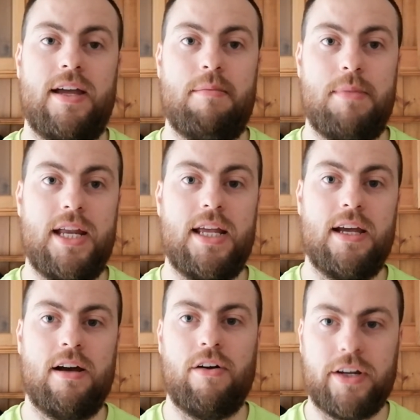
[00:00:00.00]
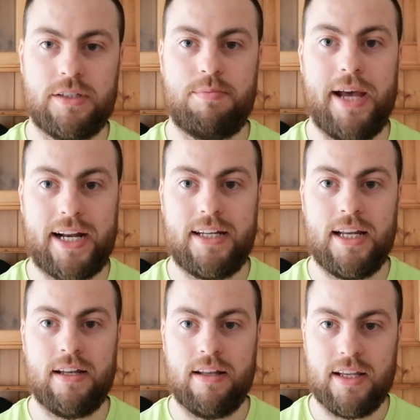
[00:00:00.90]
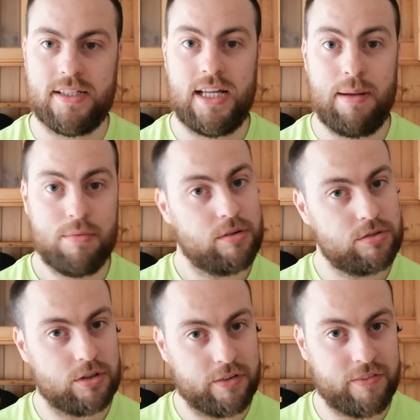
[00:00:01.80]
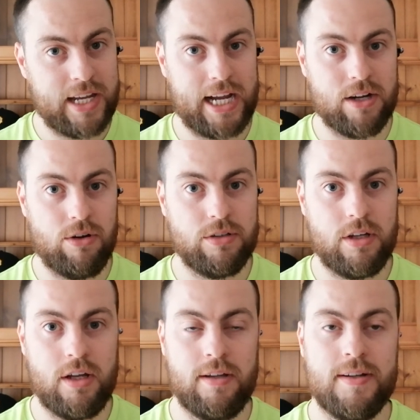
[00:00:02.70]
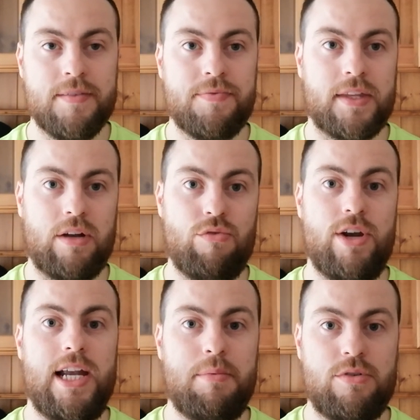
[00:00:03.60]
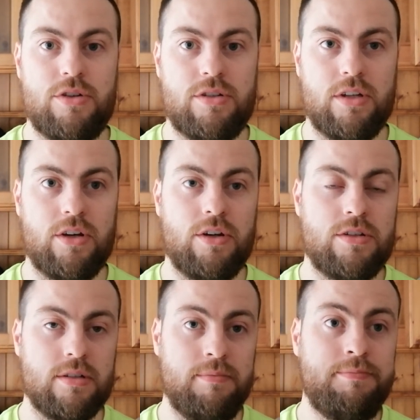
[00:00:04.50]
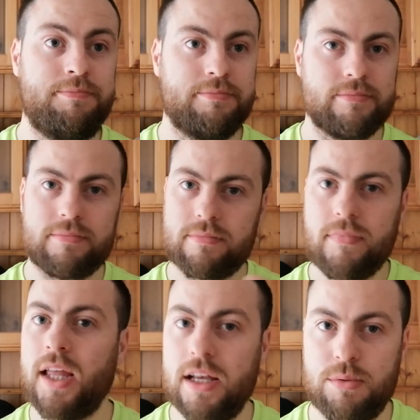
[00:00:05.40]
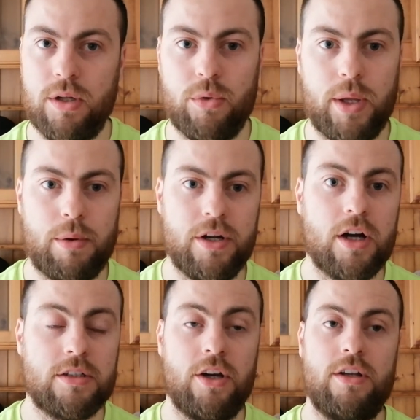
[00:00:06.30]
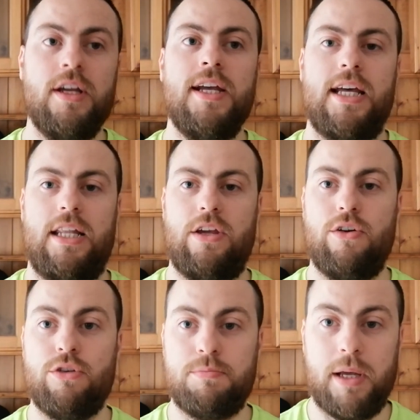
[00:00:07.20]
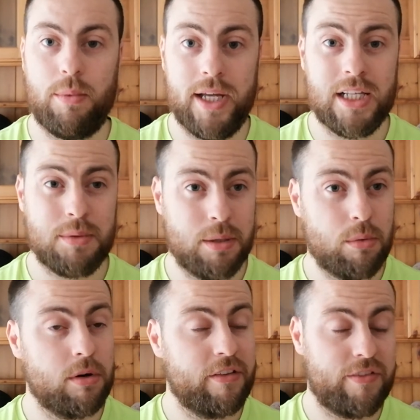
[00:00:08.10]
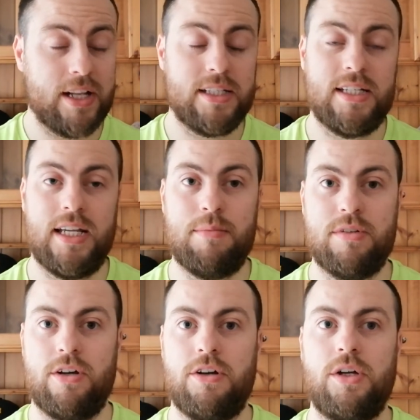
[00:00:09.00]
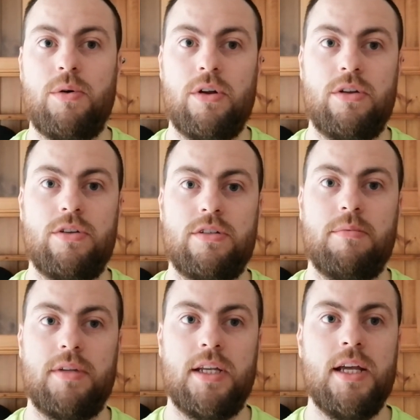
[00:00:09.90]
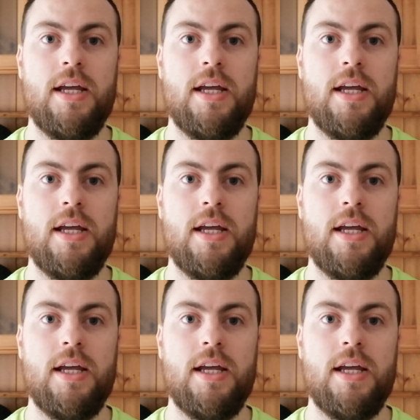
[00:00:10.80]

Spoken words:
media are expecting this team to sort of kick on now and really produce the goods. As we all know, they were knocked out in the Euros by Wales when they were one of the fancy teams there to go on and do something.